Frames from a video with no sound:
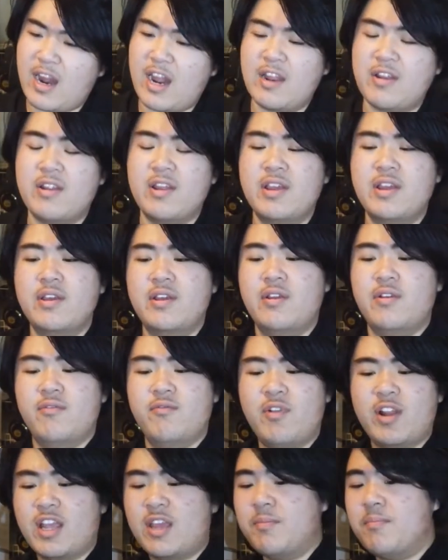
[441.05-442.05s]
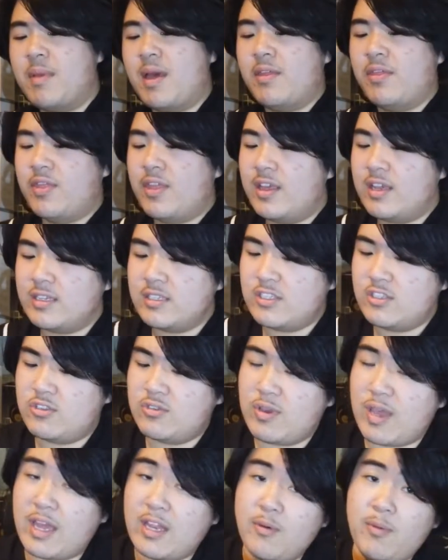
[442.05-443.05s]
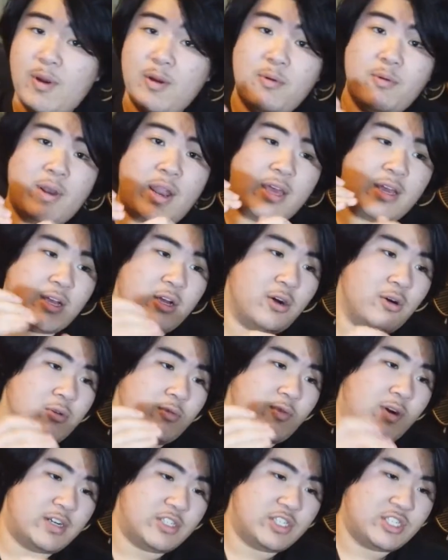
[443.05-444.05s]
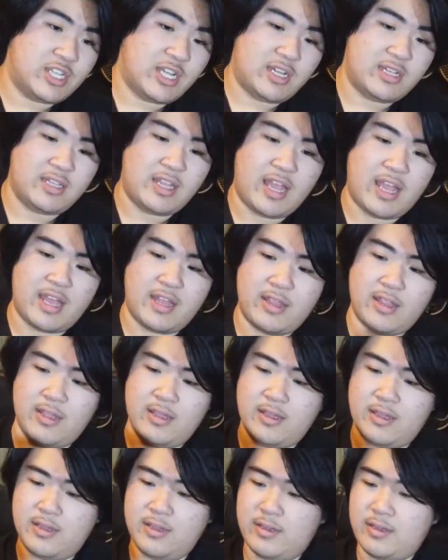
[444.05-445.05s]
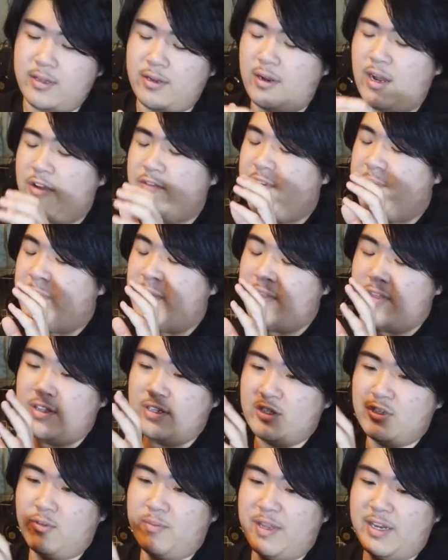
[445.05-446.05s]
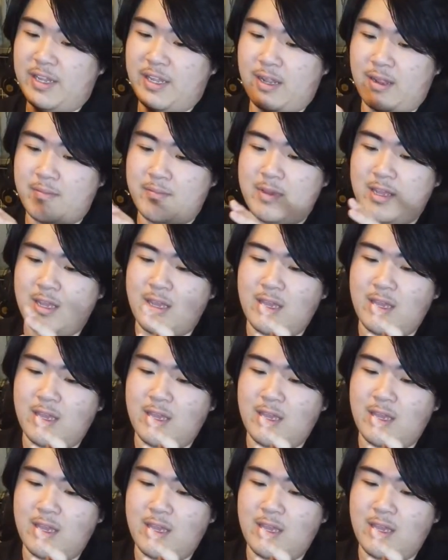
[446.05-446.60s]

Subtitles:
I recommend this to anyone who like cold rush sound, and I repeat this so many times.